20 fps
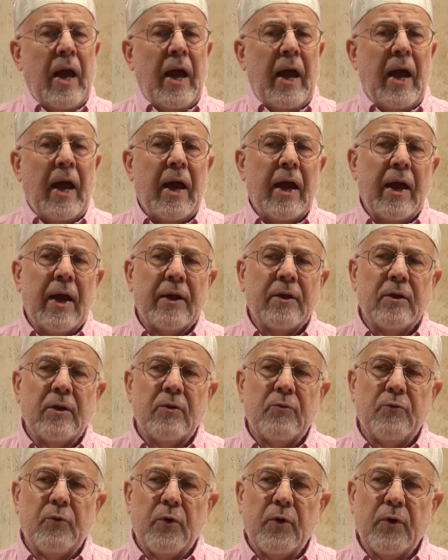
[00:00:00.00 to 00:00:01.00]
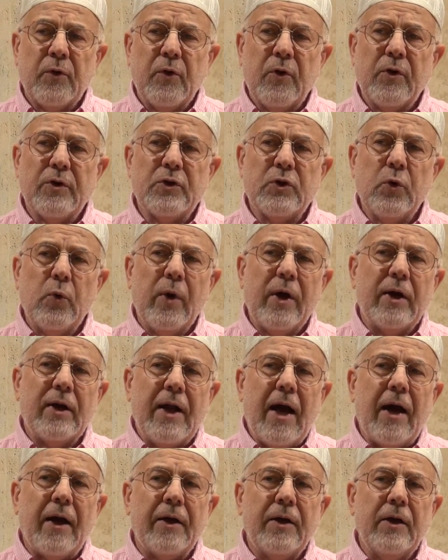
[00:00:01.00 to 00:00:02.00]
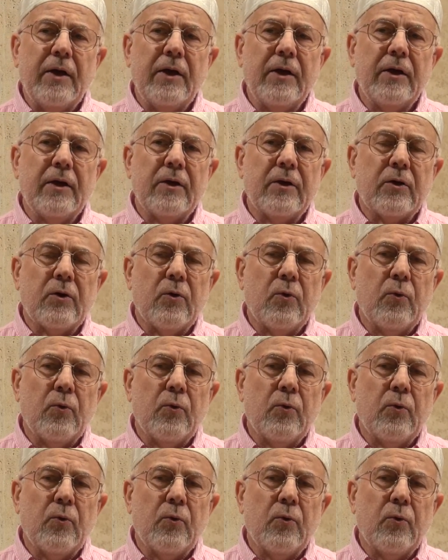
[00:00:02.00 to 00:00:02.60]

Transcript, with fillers: And for those who are not here,